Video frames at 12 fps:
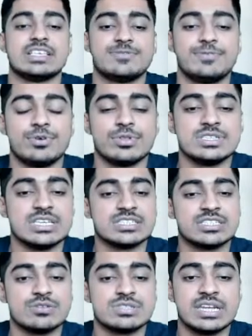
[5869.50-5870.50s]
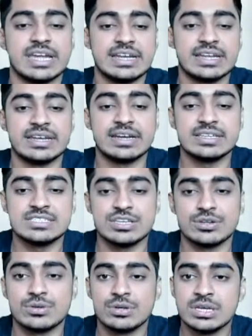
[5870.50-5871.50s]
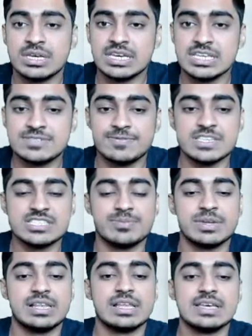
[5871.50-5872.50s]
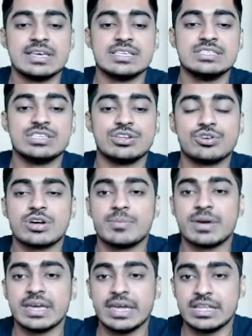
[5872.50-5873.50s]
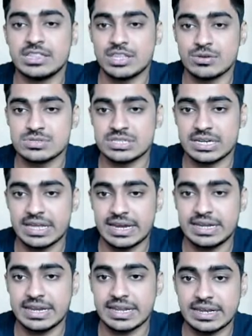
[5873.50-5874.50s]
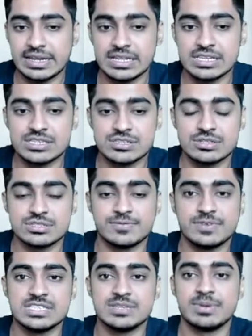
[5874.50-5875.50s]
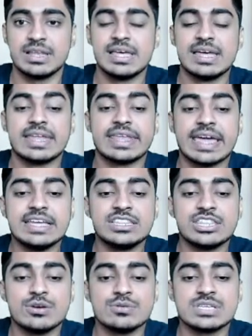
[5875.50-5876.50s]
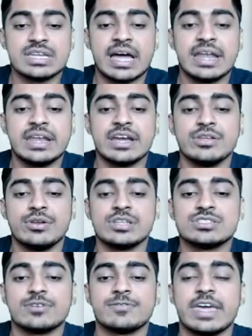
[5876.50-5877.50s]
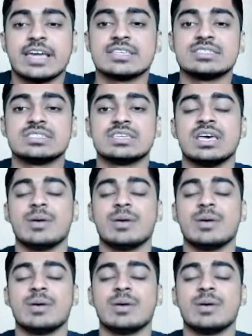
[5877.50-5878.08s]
Fourth, 6,800, 0, feasible. 0, 8,089. This is also feasible. 9,100 units of X.